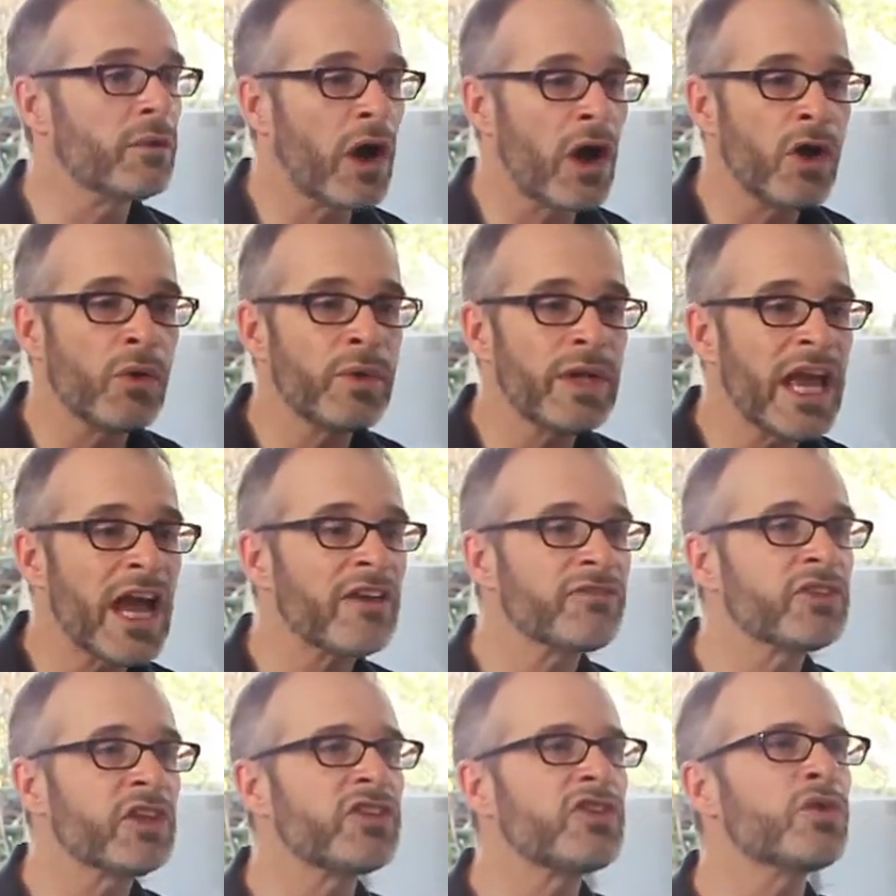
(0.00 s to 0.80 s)
all we
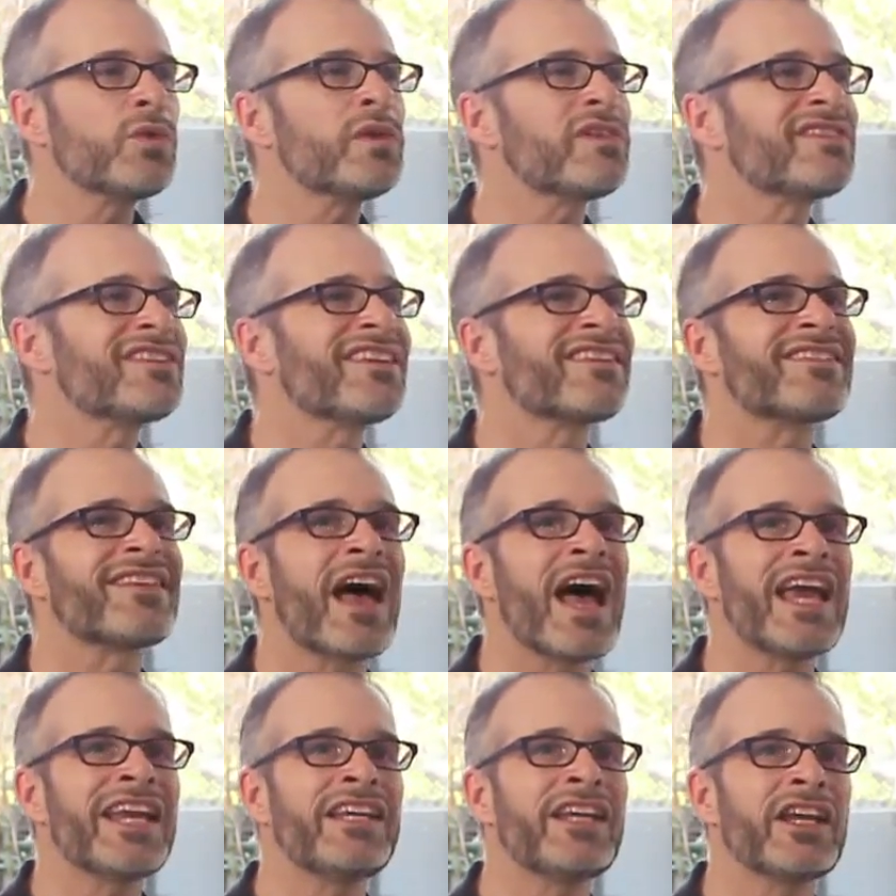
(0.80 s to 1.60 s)
have to do is
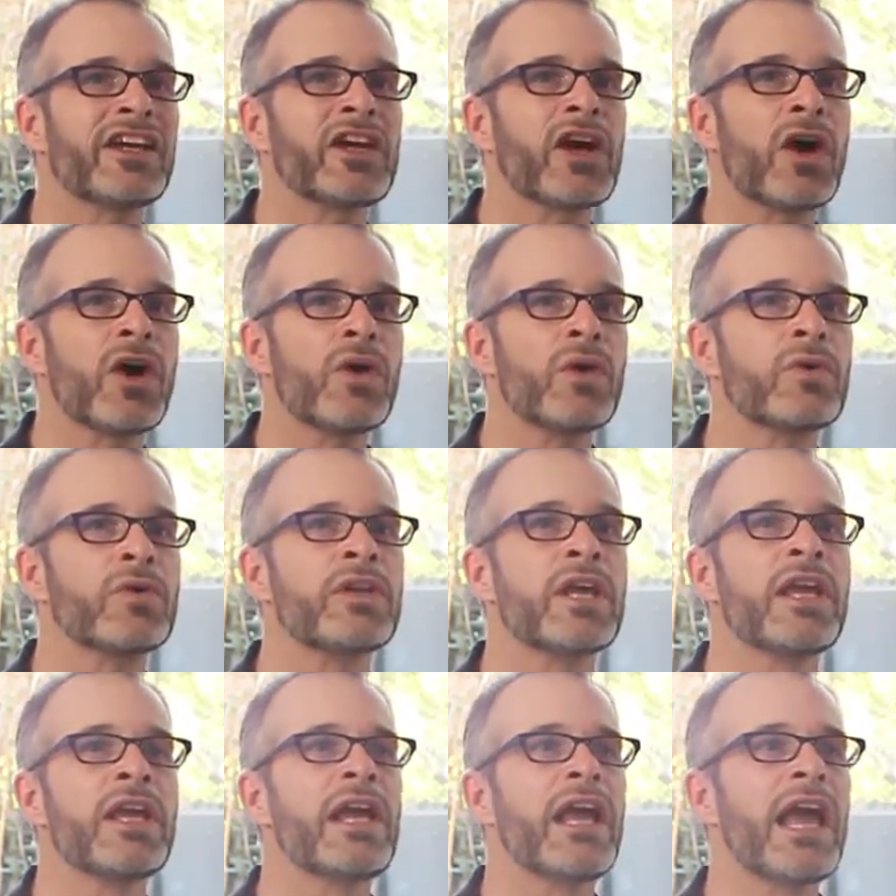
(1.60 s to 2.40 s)
design the
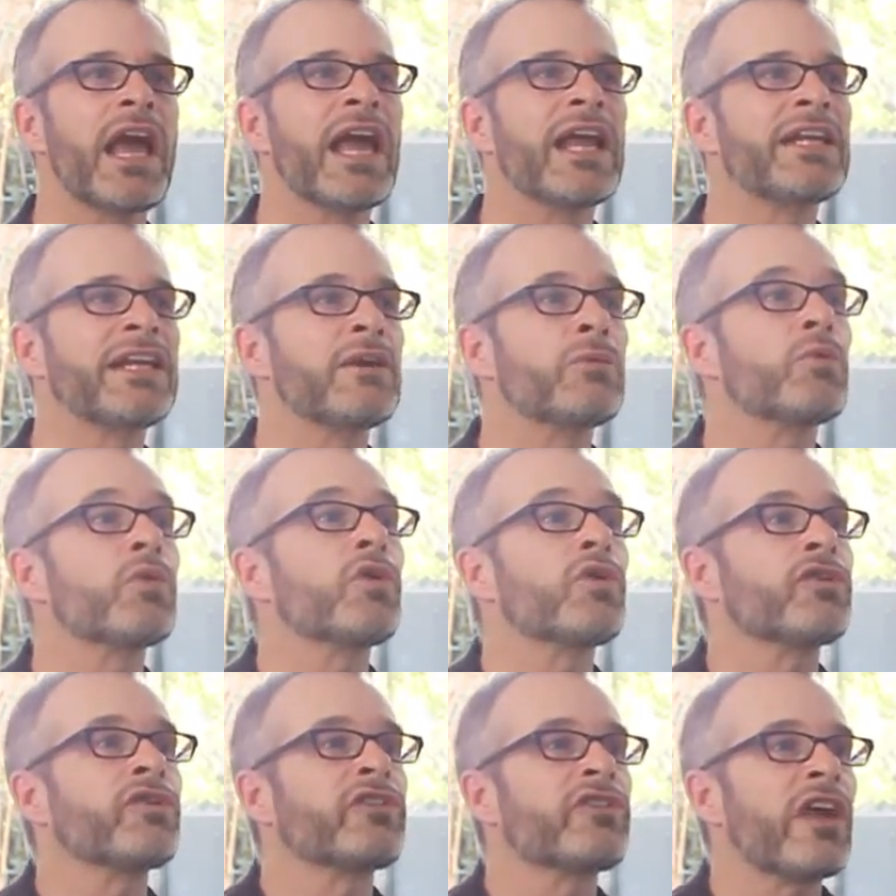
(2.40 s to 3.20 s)
code, and it
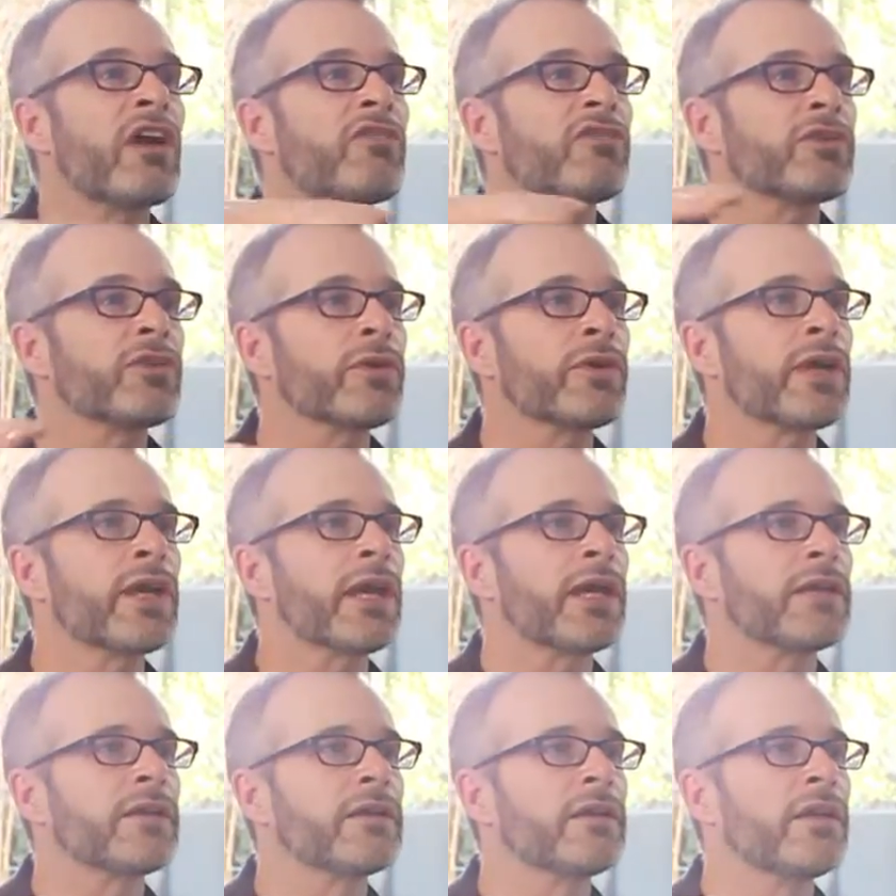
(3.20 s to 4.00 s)
will
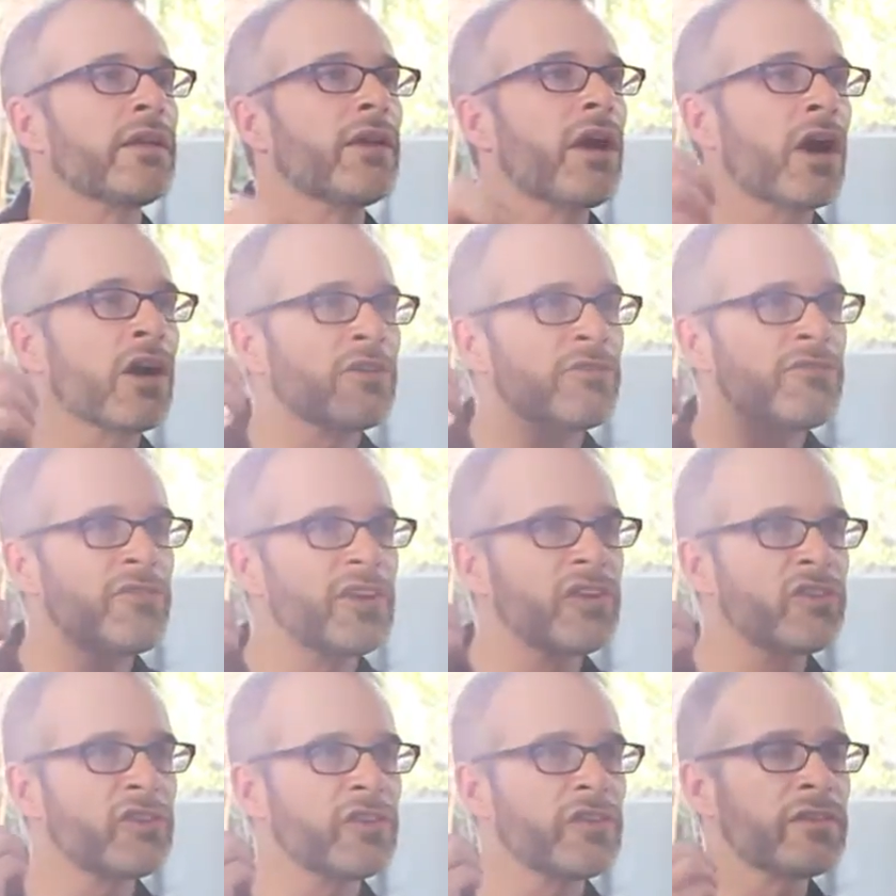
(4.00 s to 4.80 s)
self-create. Our
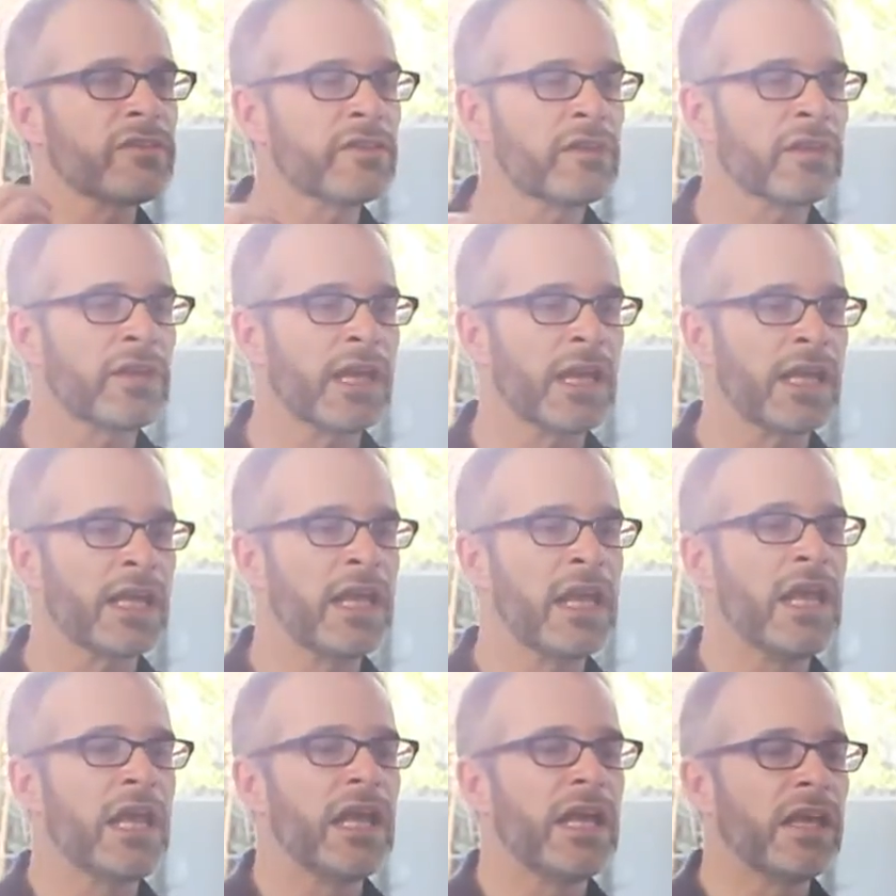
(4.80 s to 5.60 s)
visions today,
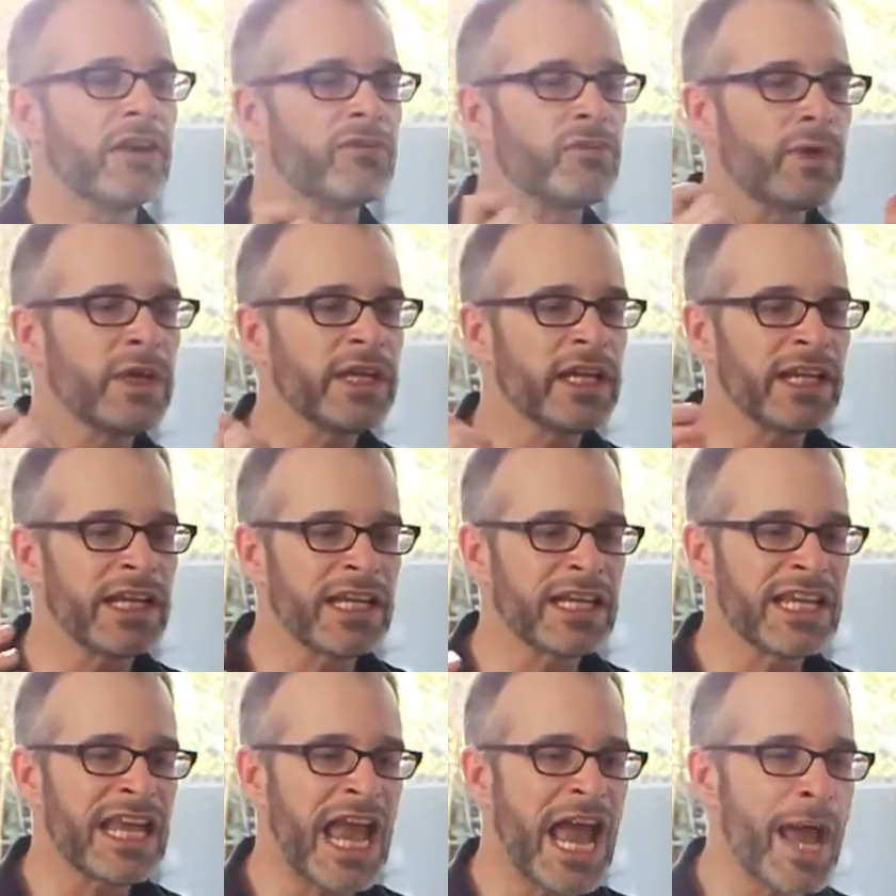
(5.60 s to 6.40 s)
if we can
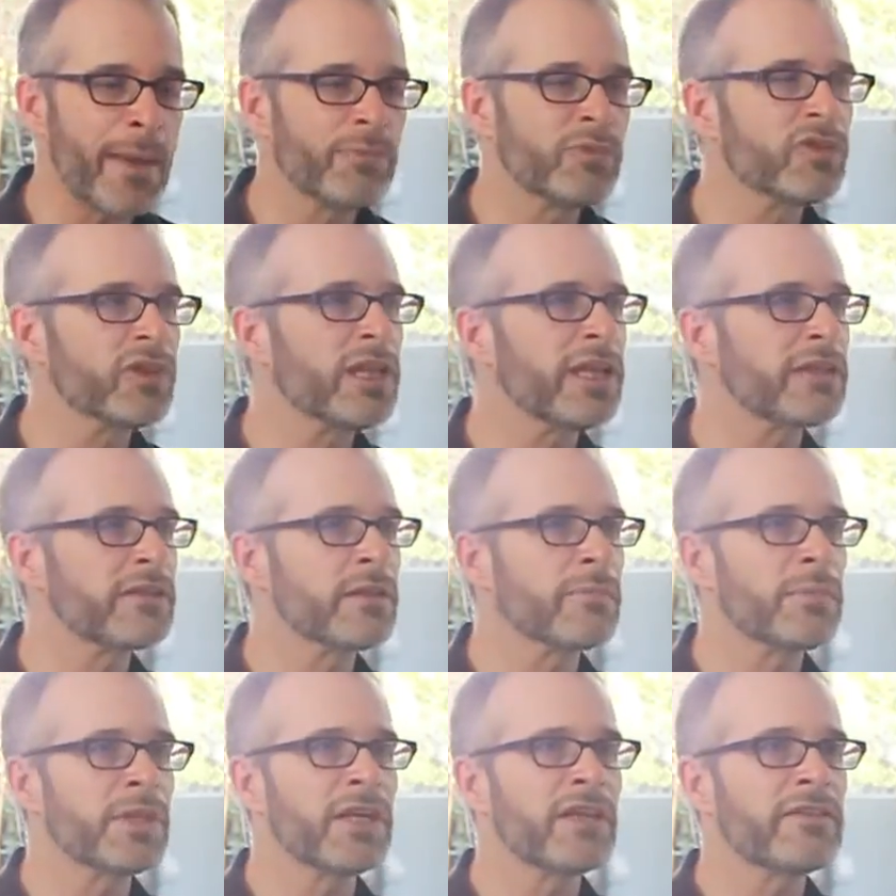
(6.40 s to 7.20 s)
encapsulate
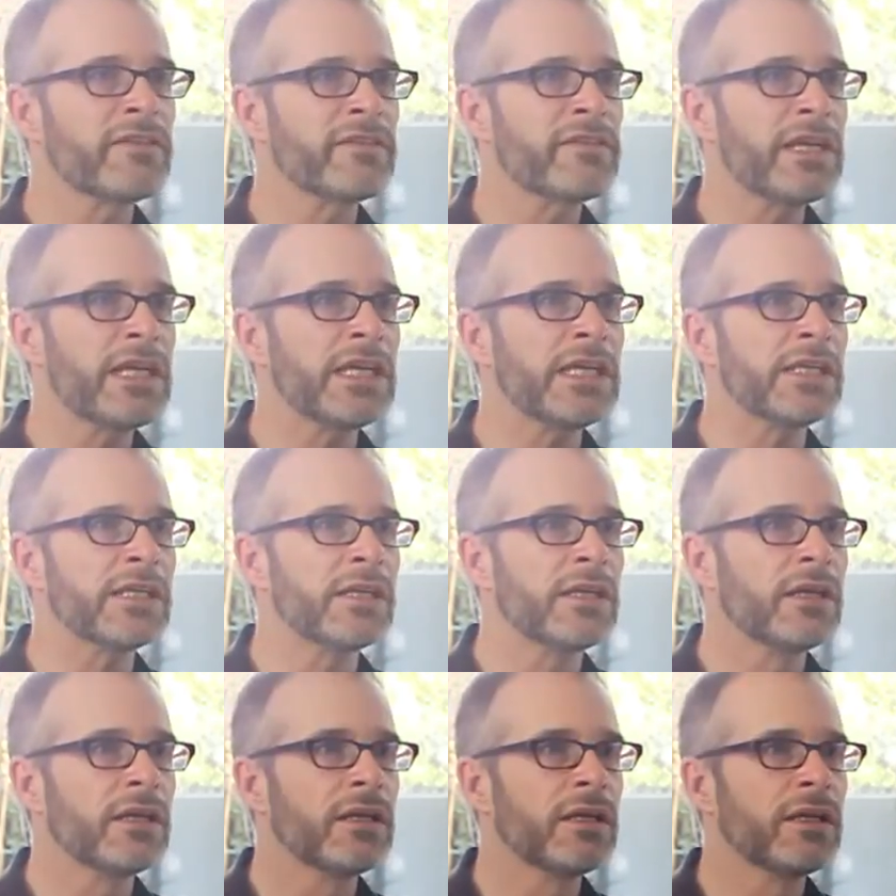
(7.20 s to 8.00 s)
them in a seed,